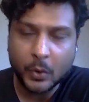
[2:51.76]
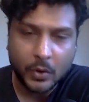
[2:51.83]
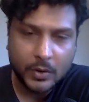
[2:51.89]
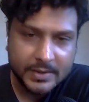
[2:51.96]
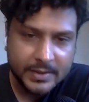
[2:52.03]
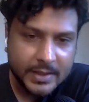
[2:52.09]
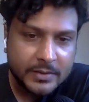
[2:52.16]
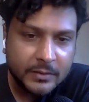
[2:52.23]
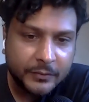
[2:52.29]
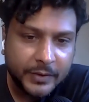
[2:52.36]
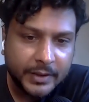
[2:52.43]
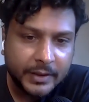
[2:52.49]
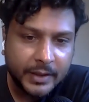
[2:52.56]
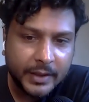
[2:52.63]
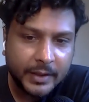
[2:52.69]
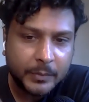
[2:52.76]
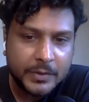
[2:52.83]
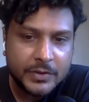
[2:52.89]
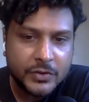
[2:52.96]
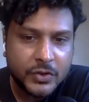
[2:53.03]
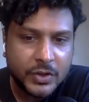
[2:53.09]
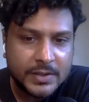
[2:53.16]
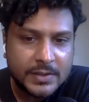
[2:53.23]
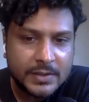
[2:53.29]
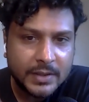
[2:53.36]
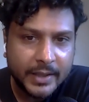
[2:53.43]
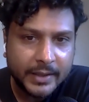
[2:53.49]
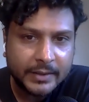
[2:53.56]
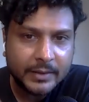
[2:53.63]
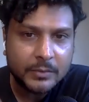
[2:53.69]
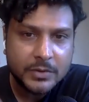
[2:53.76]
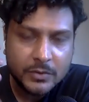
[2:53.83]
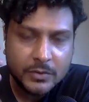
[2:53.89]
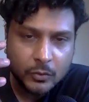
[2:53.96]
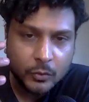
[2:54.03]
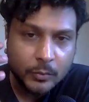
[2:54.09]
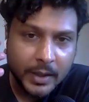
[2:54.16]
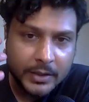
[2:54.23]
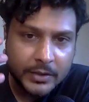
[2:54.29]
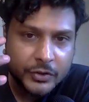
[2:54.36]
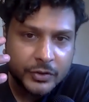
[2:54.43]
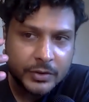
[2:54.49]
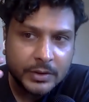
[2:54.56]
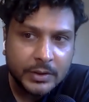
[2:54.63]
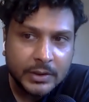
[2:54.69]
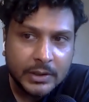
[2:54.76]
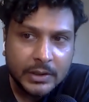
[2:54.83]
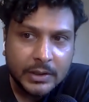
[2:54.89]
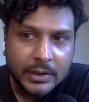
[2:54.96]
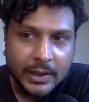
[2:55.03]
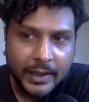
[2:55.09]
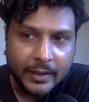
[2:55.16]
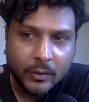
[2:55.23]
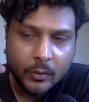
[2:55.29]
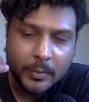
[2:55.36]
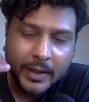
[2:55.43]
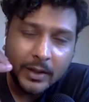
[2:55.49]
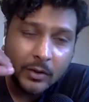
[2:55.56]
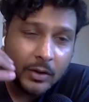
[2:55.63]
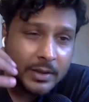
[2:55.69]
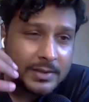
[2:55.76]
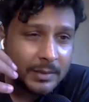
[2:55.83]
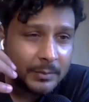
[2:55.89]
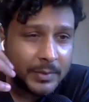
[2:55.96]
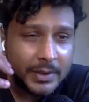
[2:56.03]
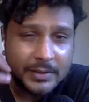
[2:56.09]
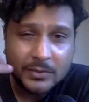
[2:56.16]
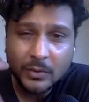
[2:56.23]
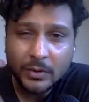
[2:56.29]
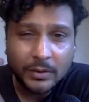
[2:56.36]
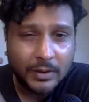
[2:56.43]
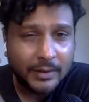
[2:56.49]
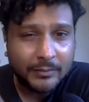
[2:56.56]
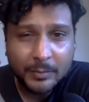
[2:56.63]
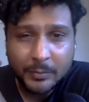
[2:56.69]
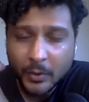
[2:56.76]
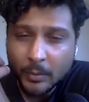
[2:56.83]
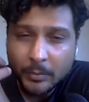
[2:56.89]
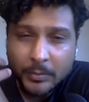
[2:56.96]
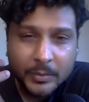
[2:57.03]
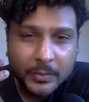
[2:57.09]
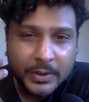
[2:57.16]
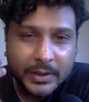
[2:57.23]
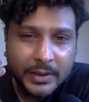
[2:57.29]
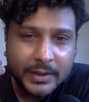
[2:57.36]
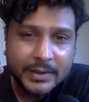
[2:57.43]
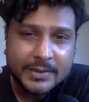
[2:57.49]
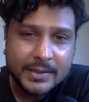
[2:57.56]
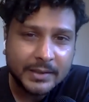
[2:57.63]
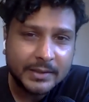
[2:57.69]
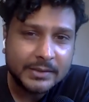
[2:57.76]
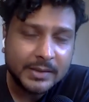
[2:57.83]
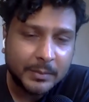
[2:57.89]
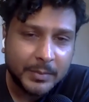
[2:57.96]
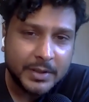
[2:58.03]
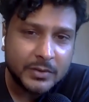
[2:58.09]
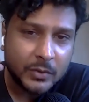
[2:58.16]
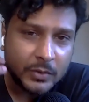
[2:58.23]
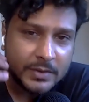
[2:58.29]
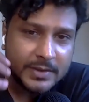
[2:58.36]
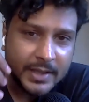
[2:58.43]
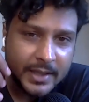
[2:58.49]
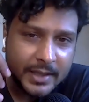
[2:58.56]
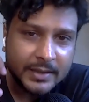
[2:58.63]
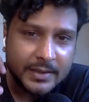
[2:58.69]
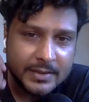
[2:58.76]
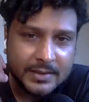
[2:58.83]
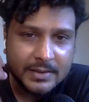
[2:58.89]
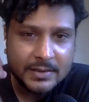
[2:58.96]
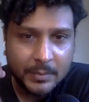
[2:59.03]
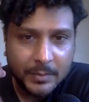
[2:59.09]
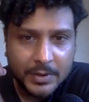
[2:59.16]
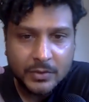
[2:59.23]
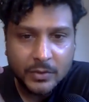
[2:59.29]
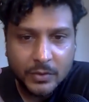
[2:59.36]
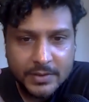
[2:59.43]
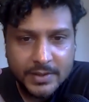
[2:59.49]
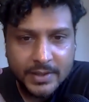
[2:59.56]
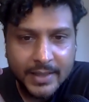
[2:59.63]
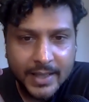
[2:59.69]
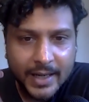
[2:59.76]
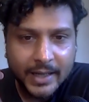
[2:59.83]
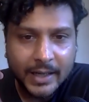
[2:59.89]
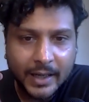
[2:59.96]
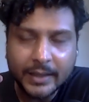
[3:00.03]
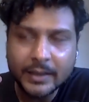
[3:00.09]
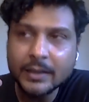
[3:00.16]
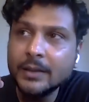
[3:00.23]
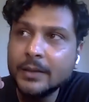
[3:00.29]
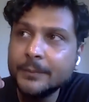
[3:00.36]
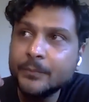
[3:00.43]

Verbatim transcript: process of it. It was just like there was too much. Like, oh my God, somebody's going to have a problem with this, and somebody's going to say this, and somebody's going to say that. Like,